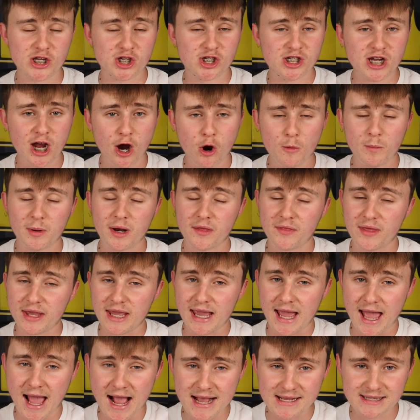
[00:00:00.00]
shout, but I think
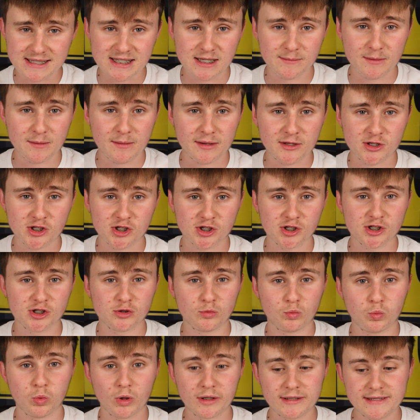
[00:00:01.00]
it has to be
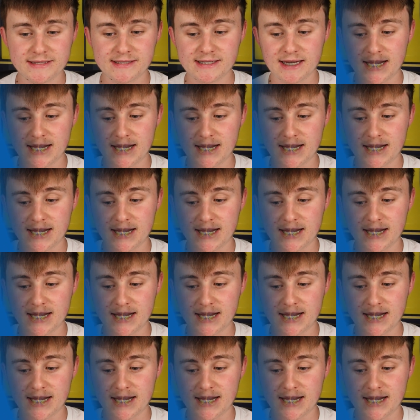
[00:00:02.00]
mentioned once